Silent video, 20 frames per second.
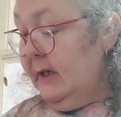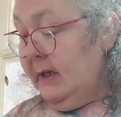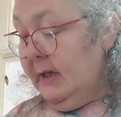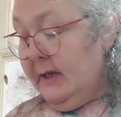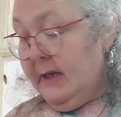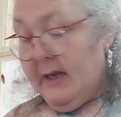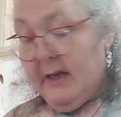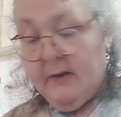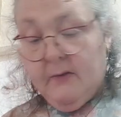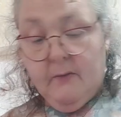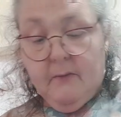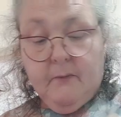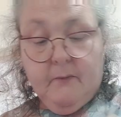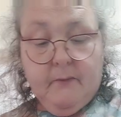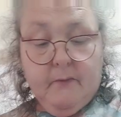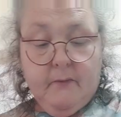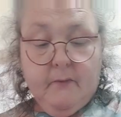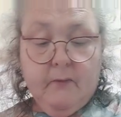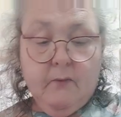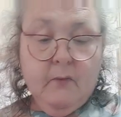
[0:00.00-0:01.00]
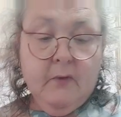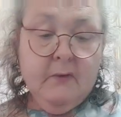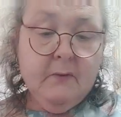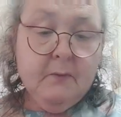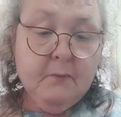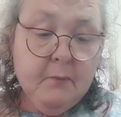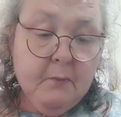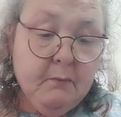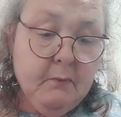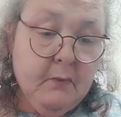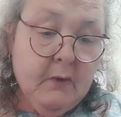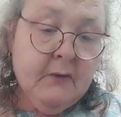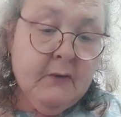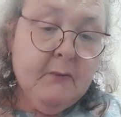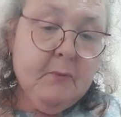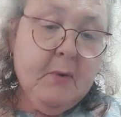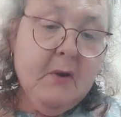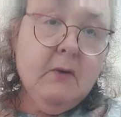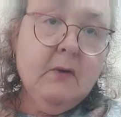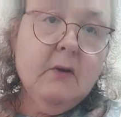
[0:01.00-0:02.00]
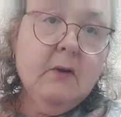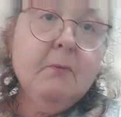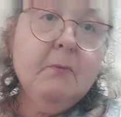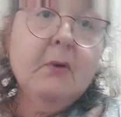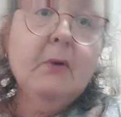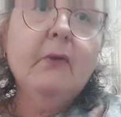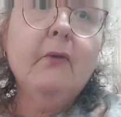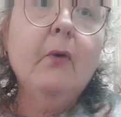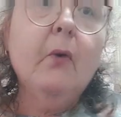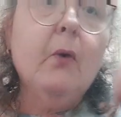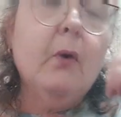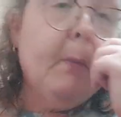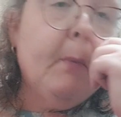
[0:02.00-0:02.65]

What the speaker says: Now, I've spoken before